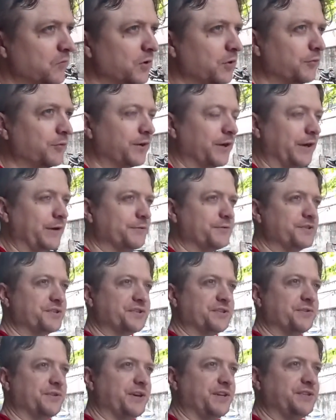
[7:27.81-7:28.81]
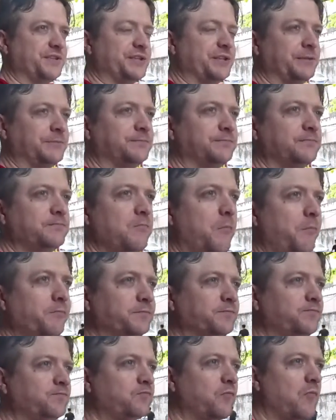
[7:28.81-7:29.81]
when I was 19
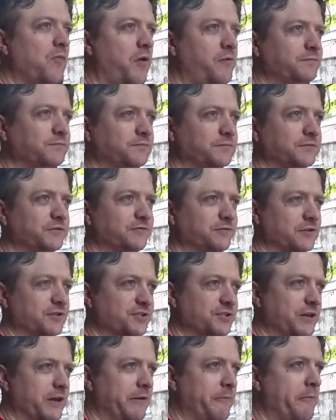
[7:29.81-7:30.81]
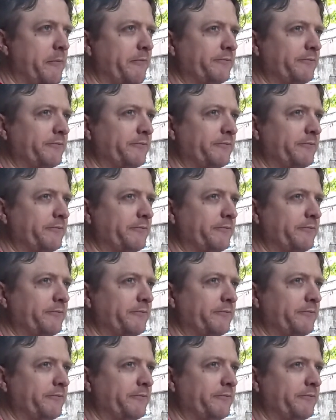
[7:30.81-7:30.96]
the first time.